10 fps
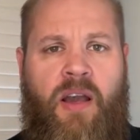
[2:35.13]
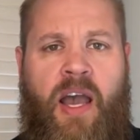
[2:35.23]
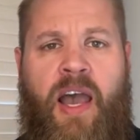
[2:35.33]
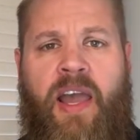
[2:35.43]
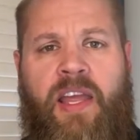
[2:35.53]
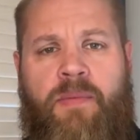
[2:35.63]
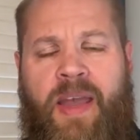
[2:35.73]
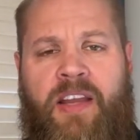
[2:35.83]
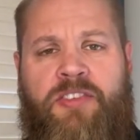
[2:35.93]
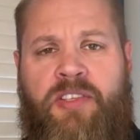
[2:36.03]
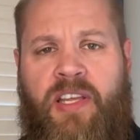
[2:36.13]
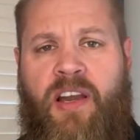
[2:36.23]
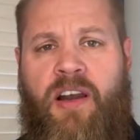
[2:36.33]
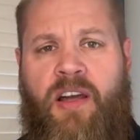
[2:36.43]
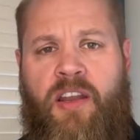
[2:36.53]
I am actually
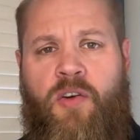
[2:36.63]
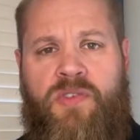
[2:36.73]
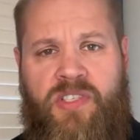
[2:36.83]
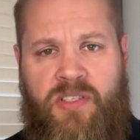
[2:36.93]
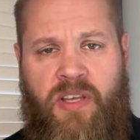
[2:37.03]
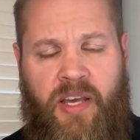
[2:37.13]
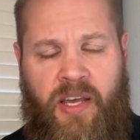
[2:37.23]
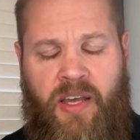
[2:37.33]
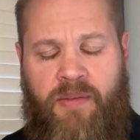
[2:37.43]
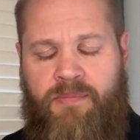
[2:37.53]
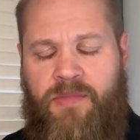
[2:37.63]
on uh,